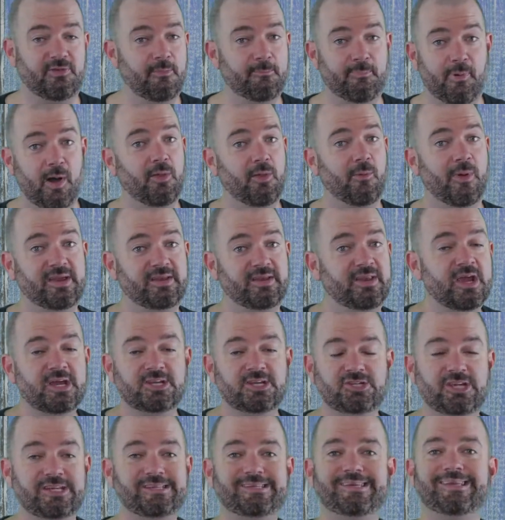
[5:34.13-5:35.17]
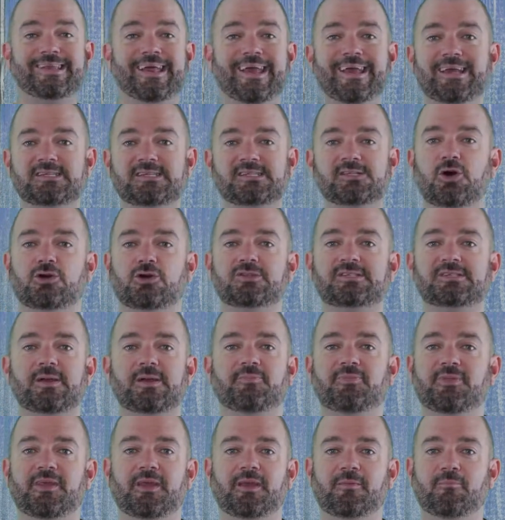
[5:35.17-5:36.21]
By the way, GTD is not
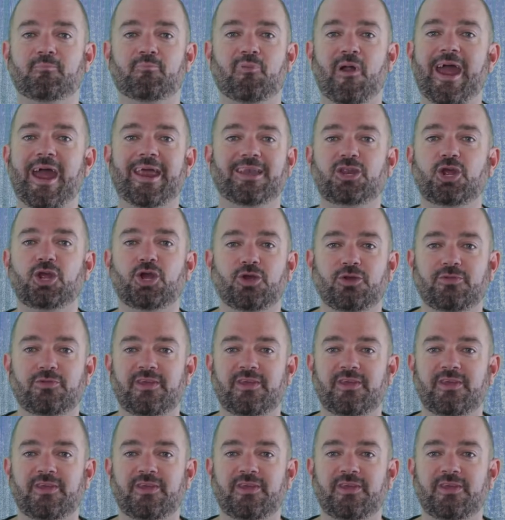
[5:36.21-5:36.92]
something brand new.